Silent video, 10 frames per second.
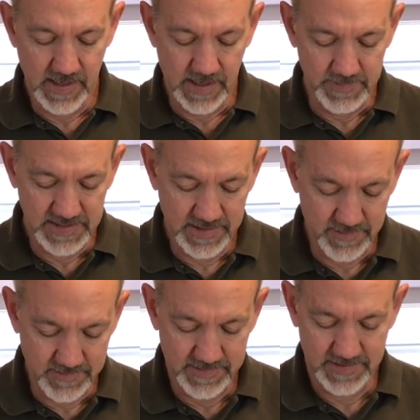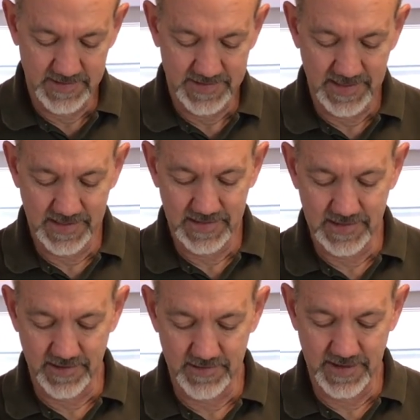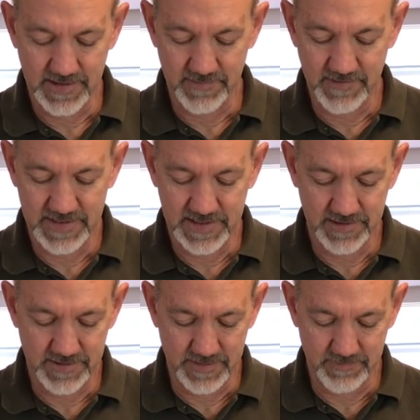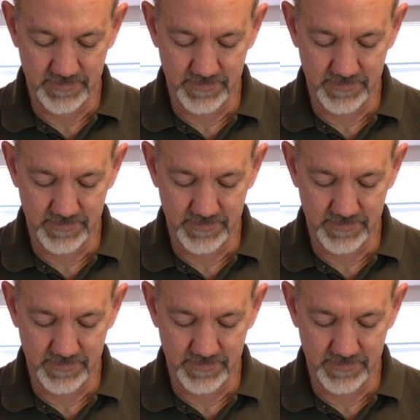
I'm just going to stick this underneath and reach under and